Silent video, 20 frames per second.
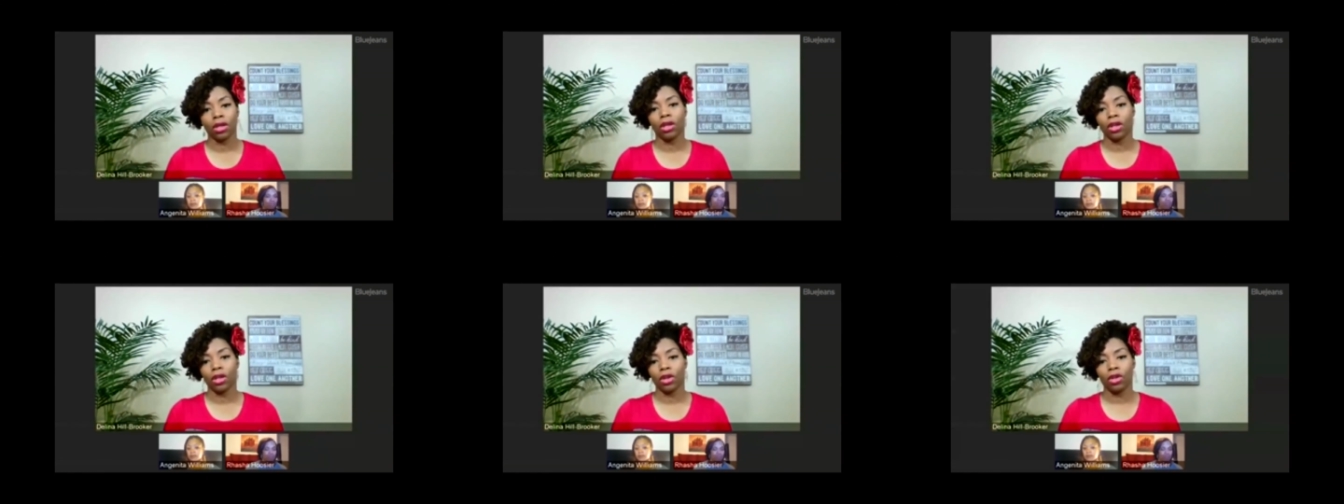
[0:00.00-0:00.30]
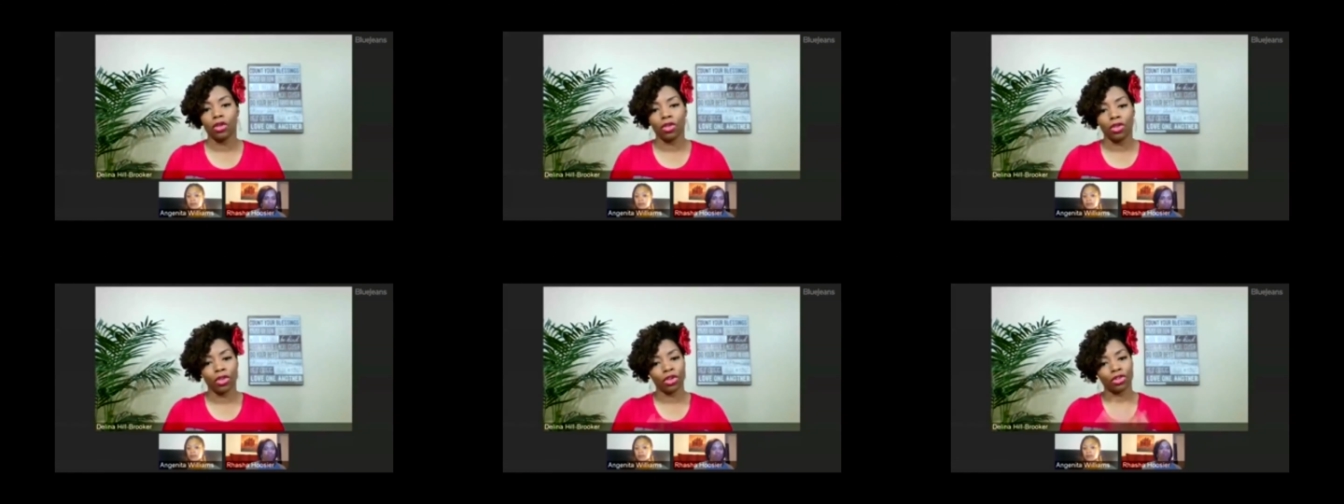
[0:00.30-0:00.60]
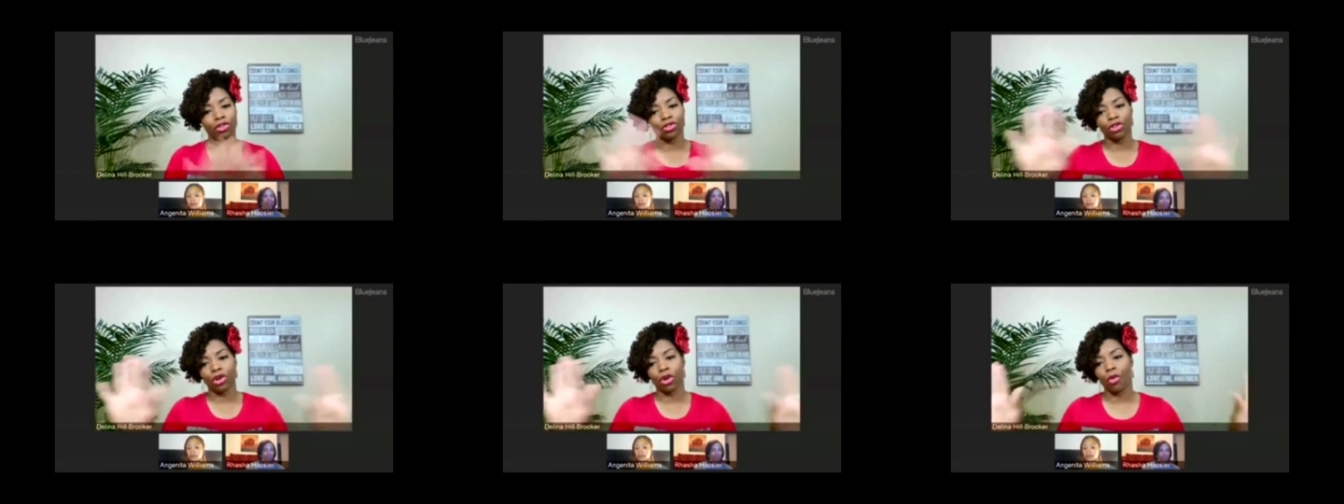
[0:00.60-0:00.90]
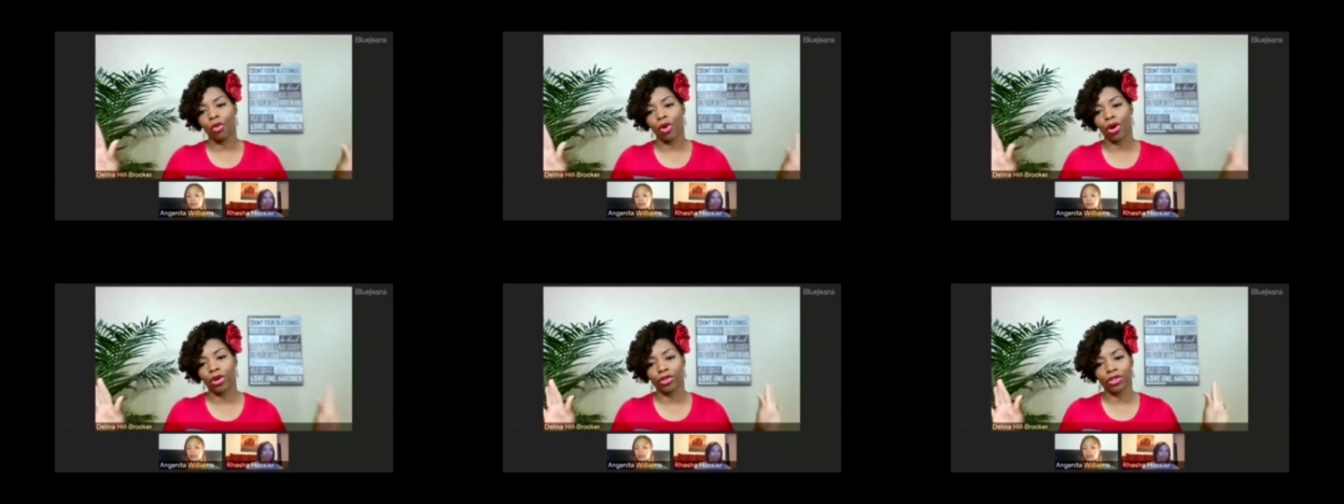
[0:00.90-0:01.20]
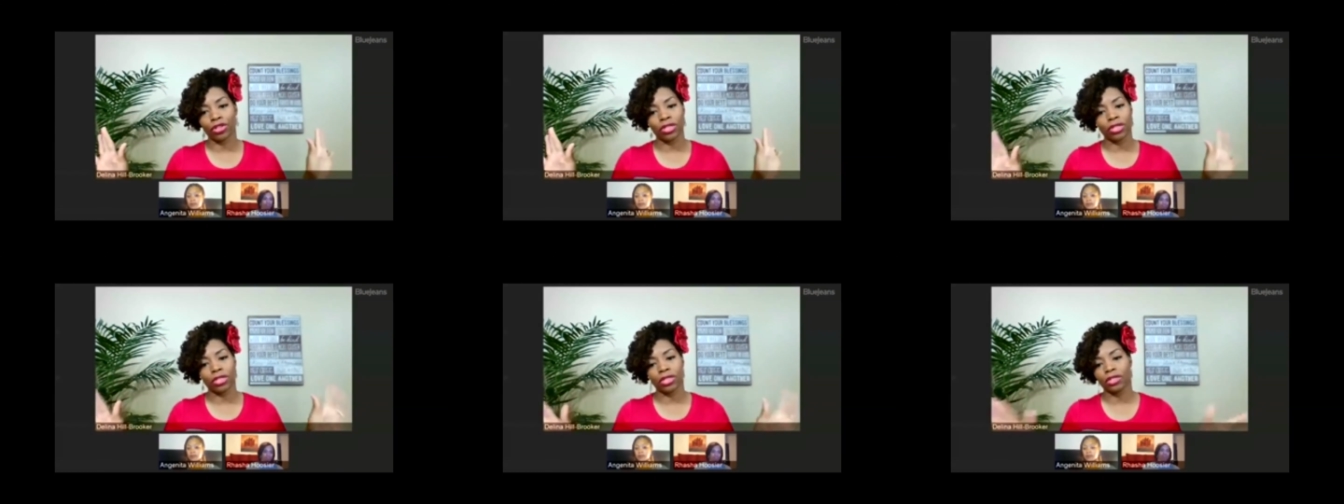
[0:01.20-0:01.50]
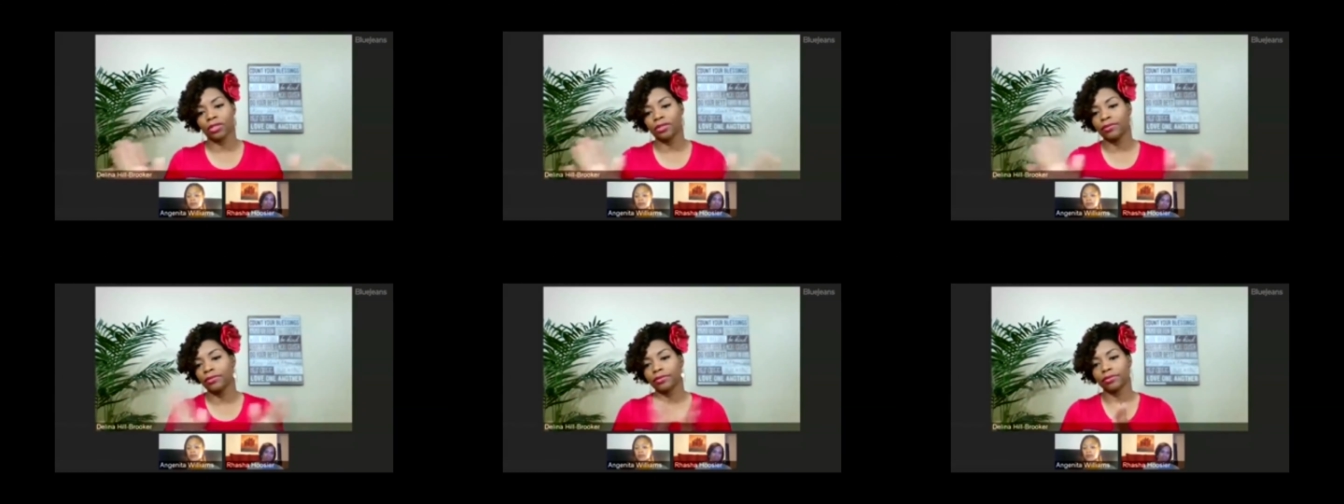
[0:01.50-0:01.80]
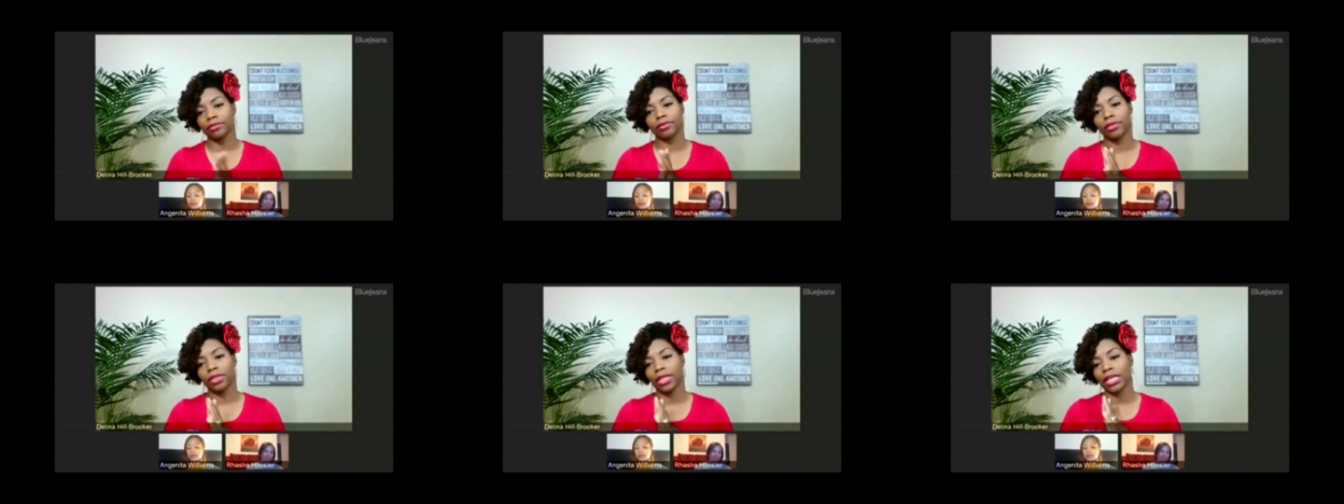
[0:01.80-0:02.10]
there's no words to
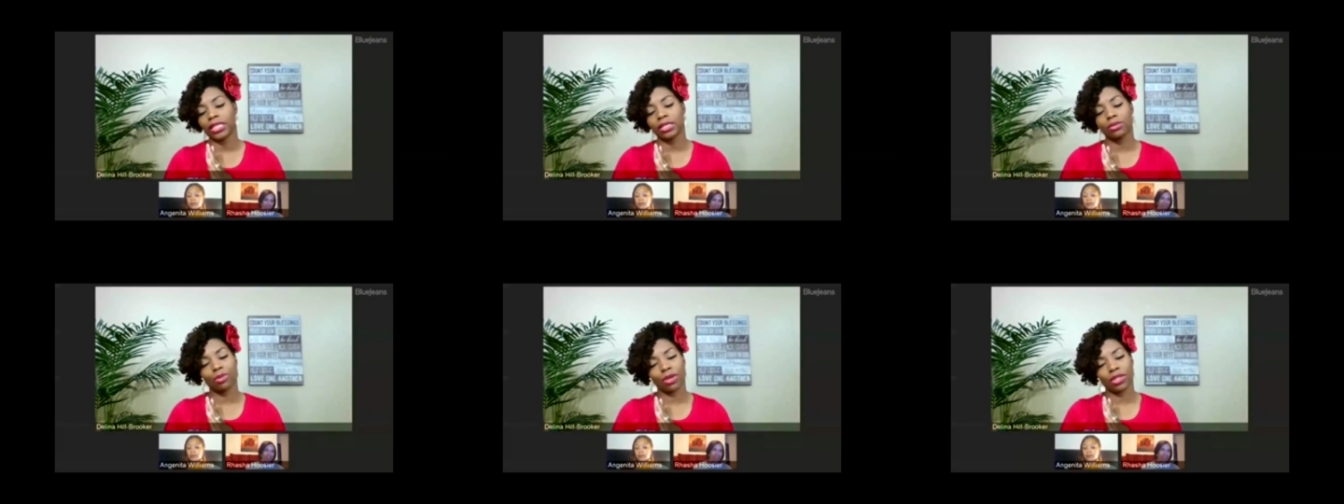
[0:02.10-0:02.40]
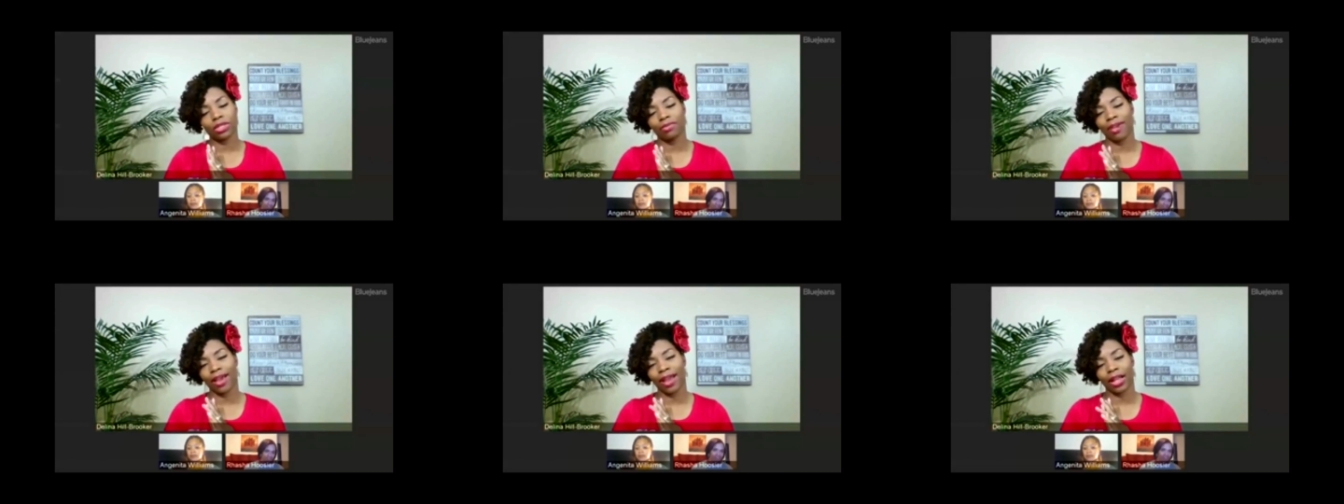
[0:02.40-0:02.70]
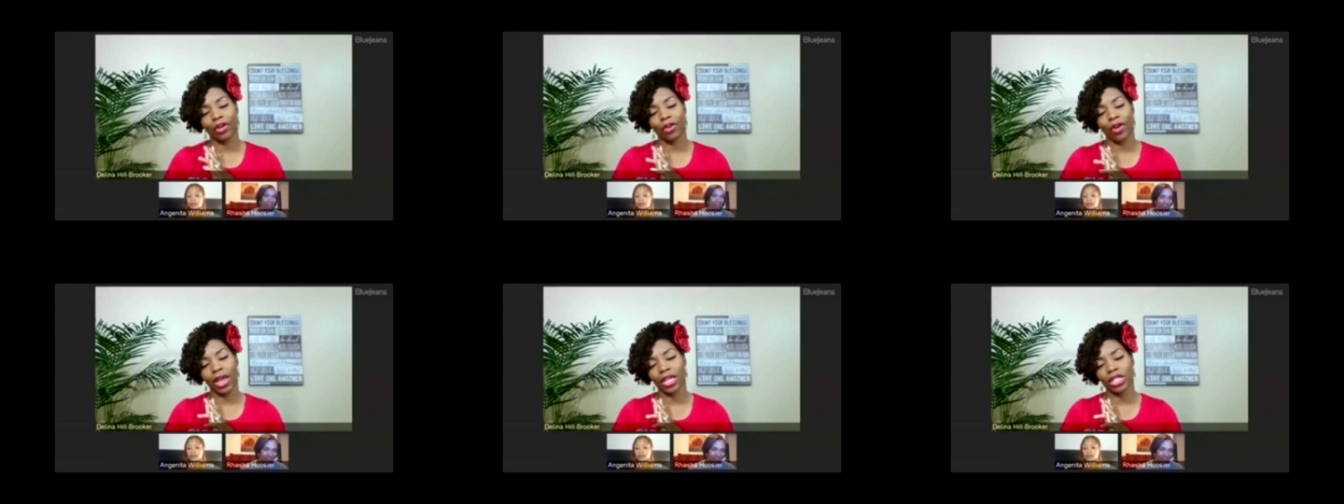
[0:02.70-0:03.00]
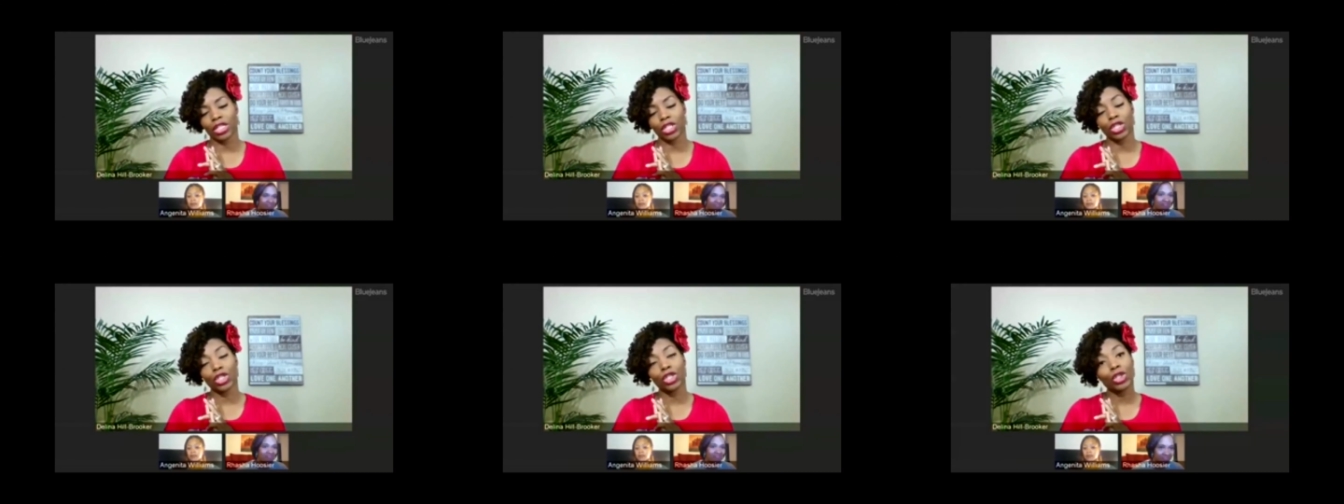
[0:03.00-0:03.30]
express my gratitude.